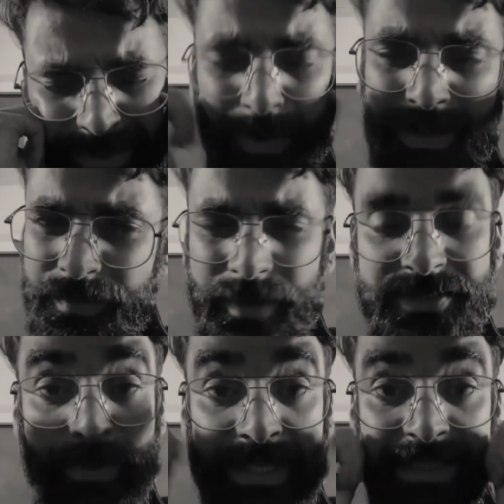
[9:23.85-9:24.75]
you are the ones
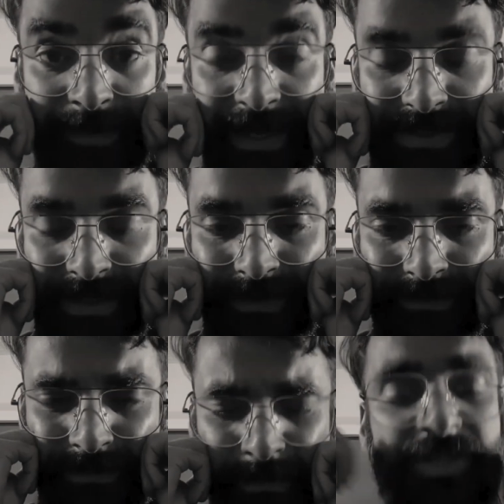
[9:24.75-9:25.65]
who tell them actually
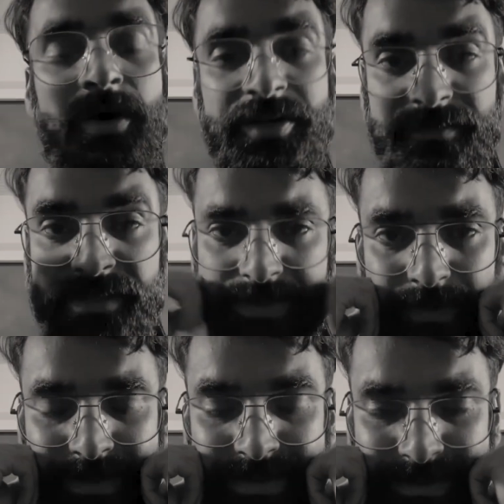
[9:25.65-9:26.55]
majority of the
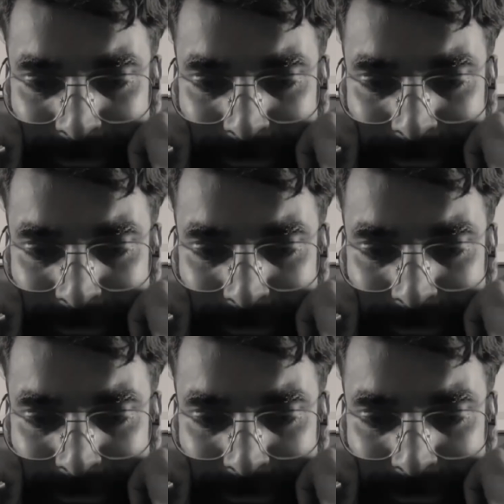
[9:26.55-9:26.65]
students